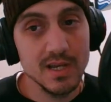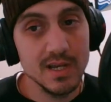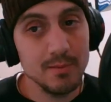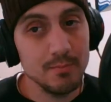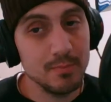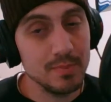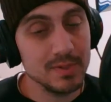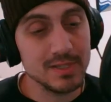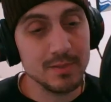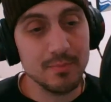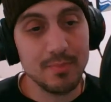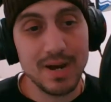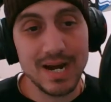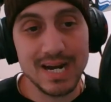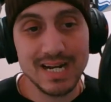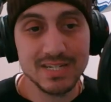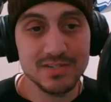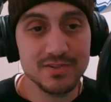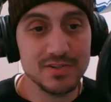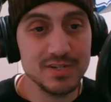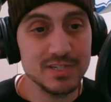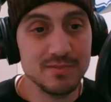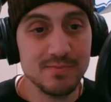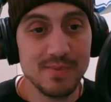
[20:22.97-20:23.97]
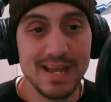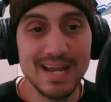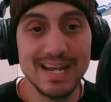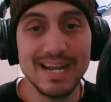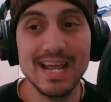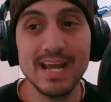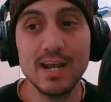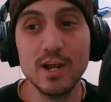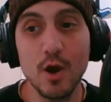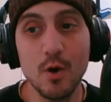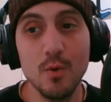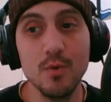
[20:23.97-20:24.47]
But the Padres, man,
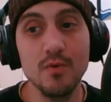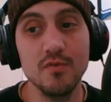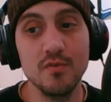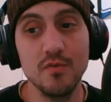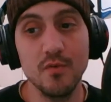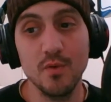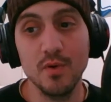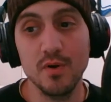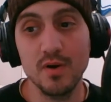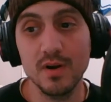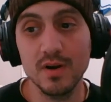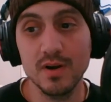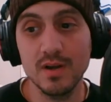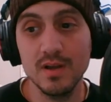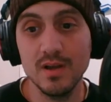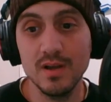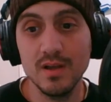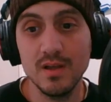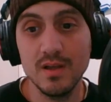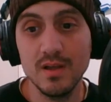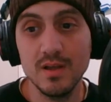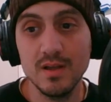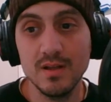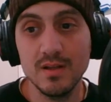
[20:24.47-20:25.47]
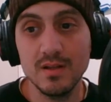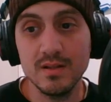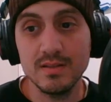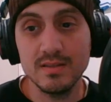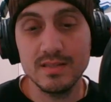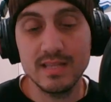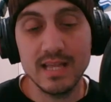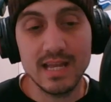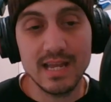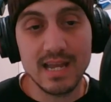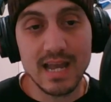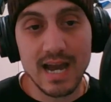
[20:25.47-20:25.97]
they're going for it.
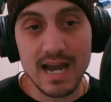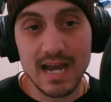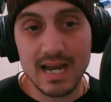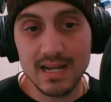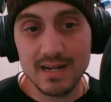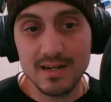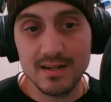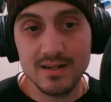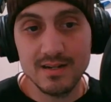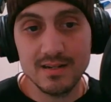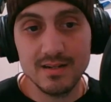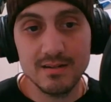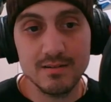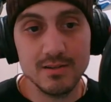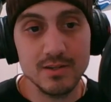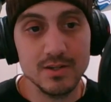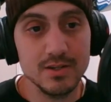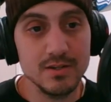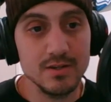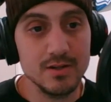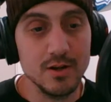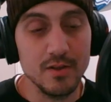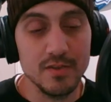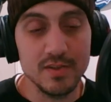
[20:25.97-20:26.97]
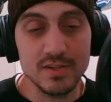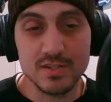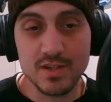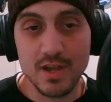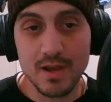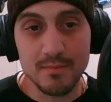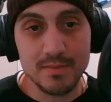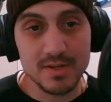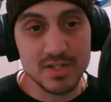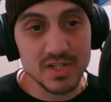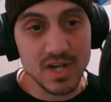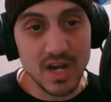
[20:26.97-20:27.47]
They got, they
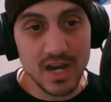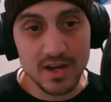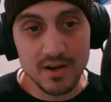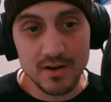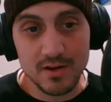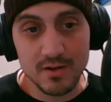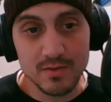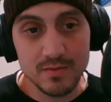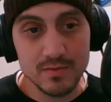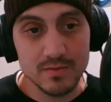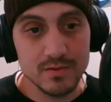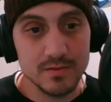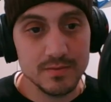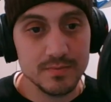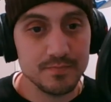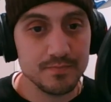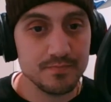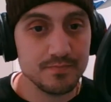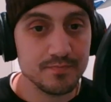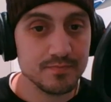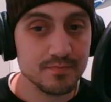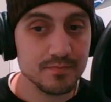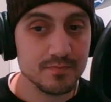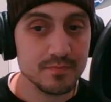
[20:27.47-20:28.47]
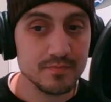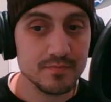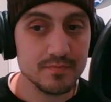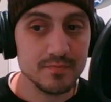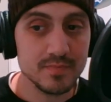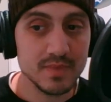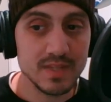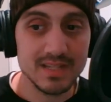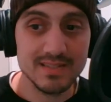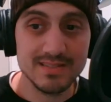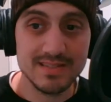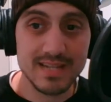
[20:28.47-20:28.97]
signed Machado
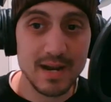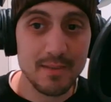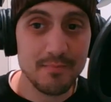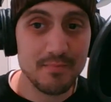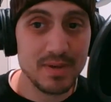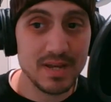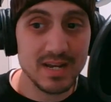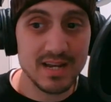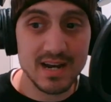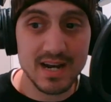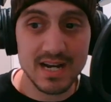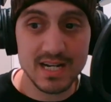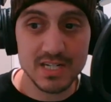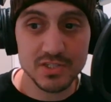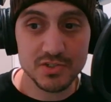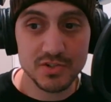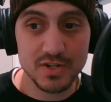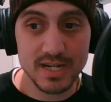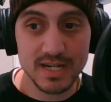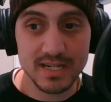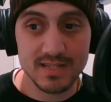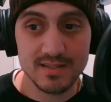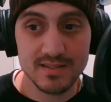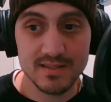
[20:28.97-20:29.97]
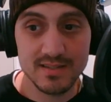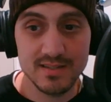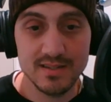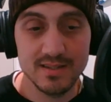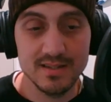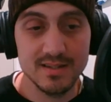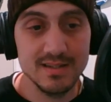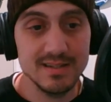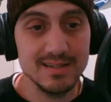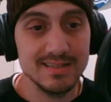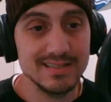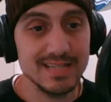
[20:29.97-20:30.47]
to that big contract.
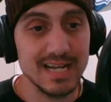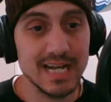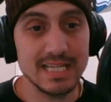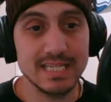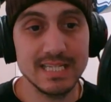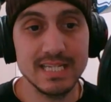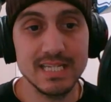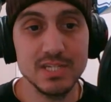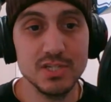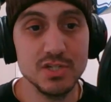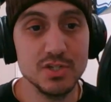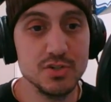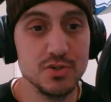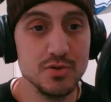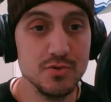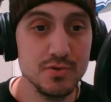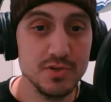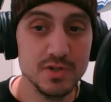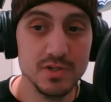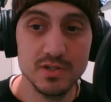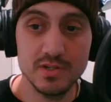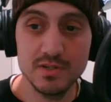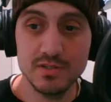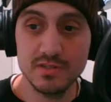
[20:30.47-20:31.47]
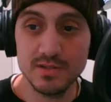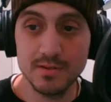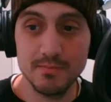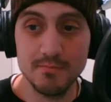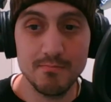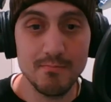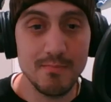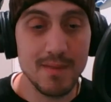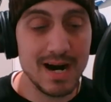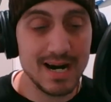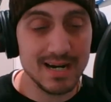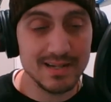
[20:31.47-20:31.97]
Tatis Jr. is a
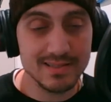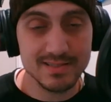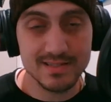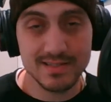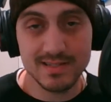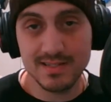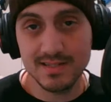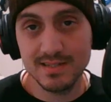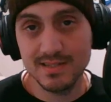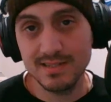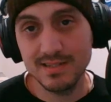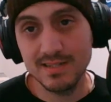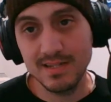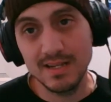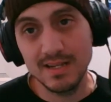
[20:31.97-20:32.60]
monster.